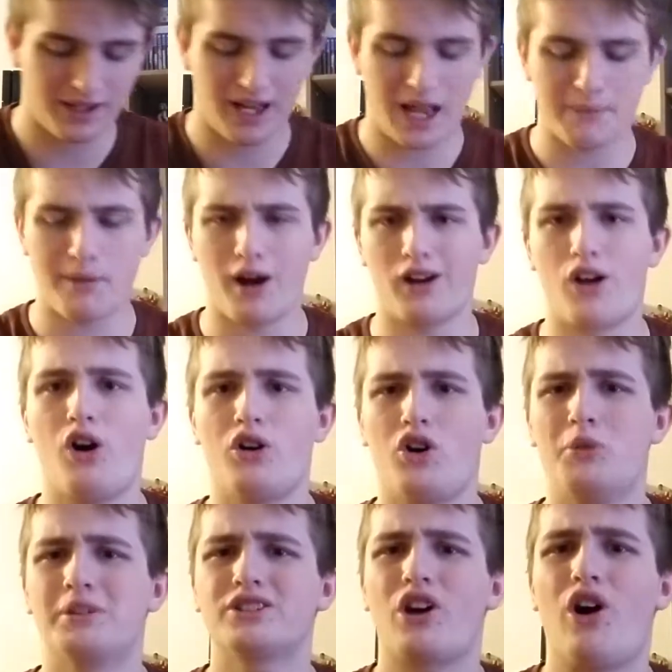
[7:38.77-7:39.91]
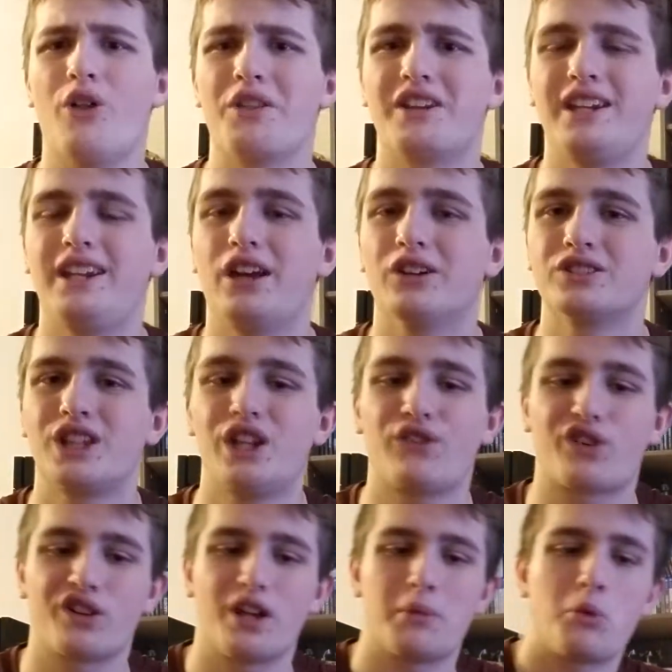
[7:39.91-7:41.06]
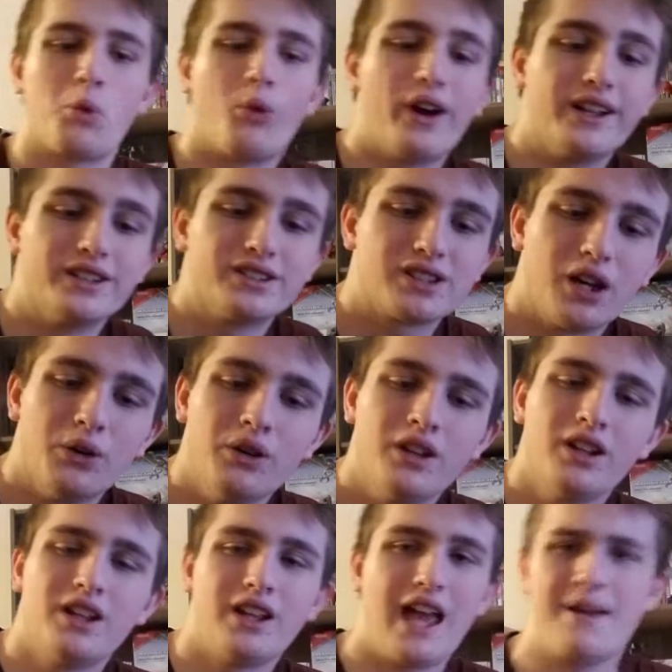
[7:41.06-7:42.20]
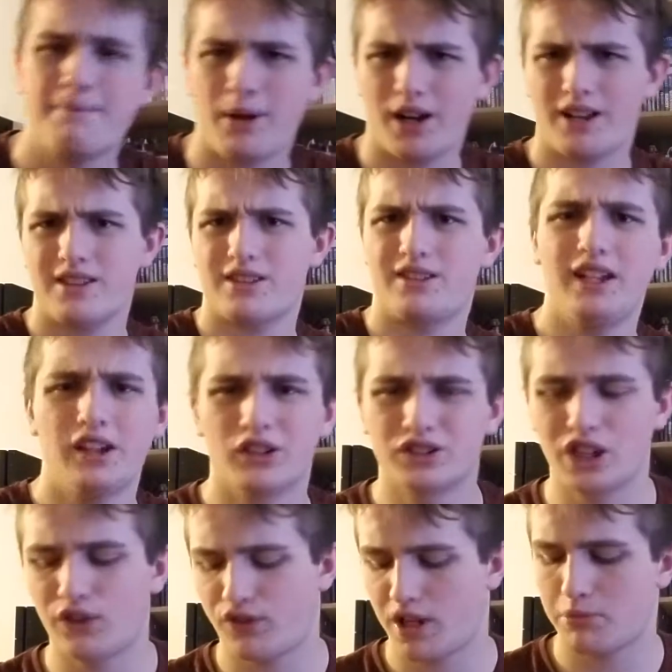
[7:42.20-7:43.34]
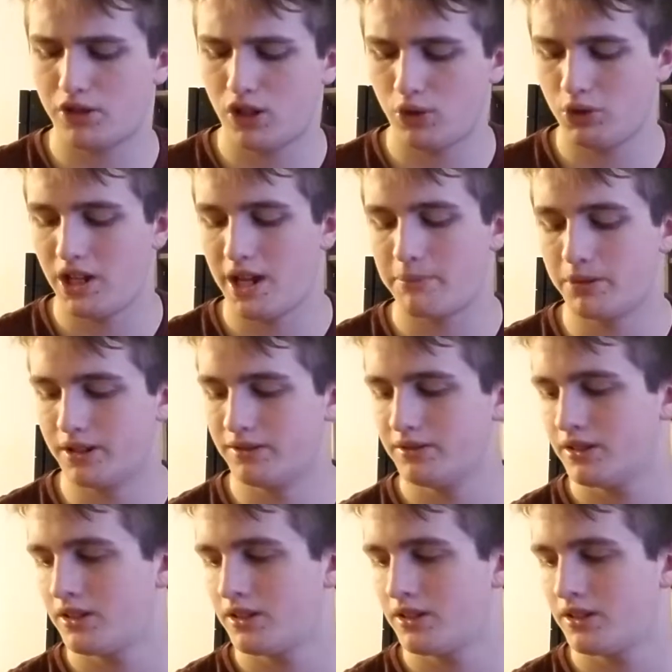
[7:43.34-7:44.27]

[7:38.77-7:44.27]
And I bought almost all the DLC for number 1, so I haven't bought any DLC for number 2 yet, but